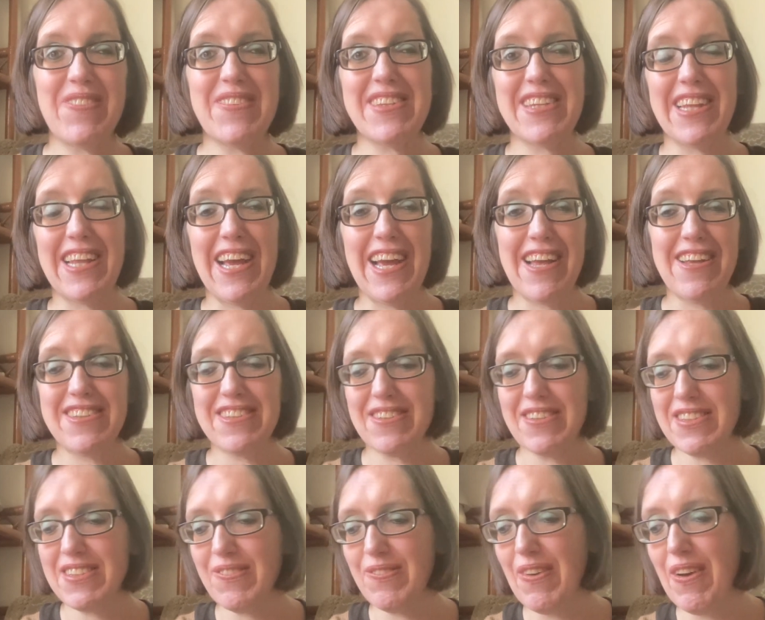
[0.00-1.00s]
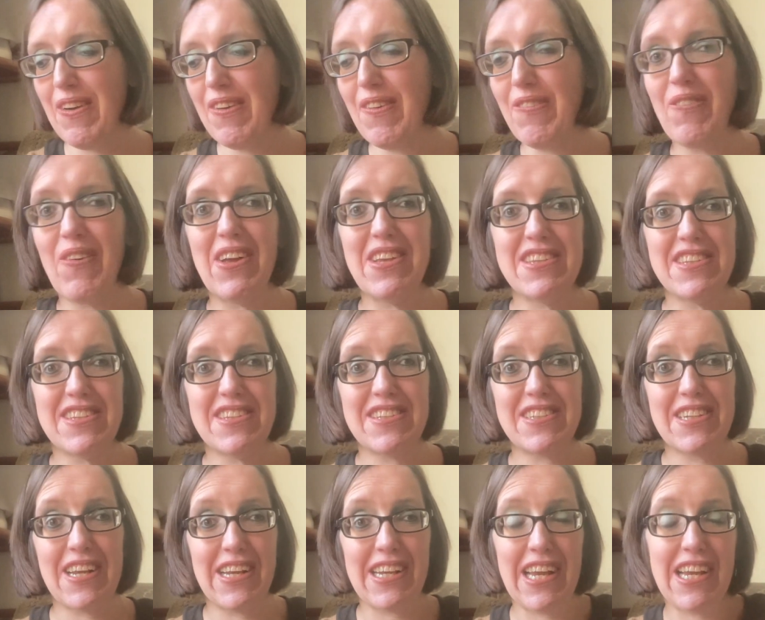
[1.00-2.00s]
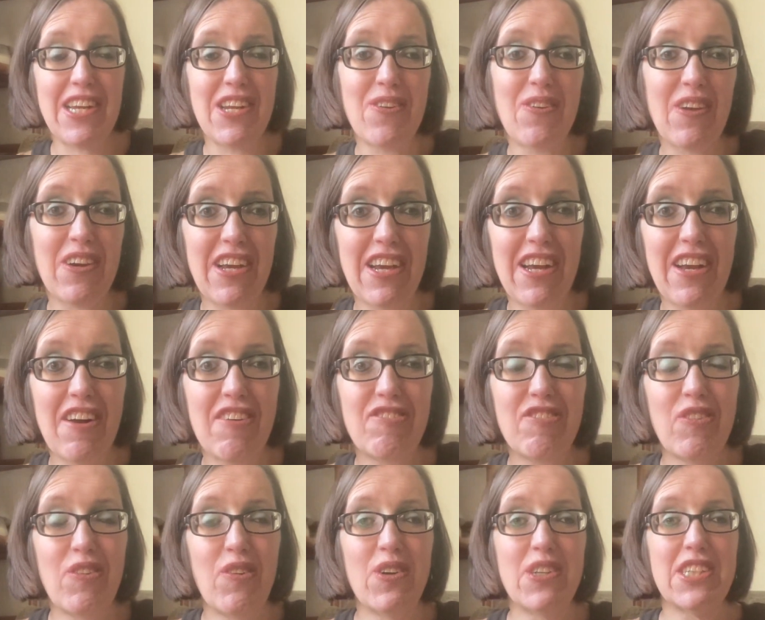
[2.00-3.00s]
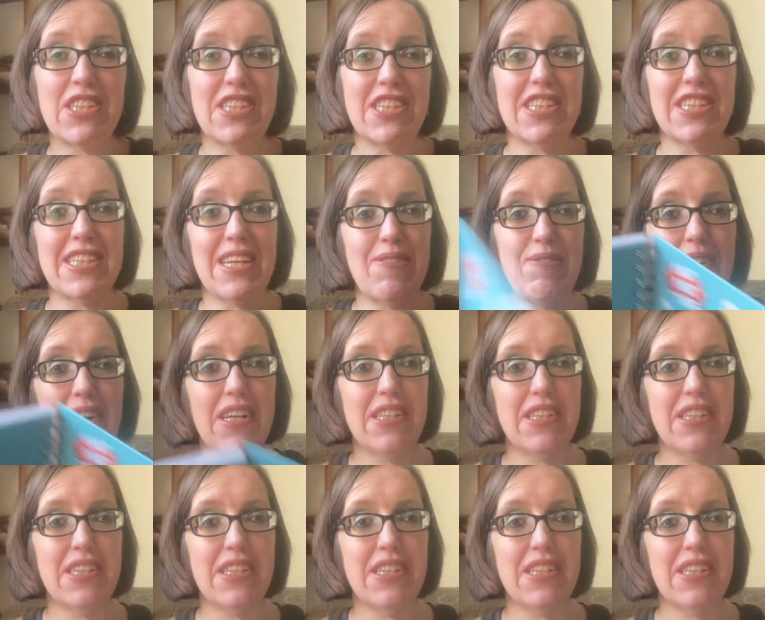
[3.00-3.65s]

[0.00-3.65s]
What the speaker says: So there's some ones to get you looking forward to December.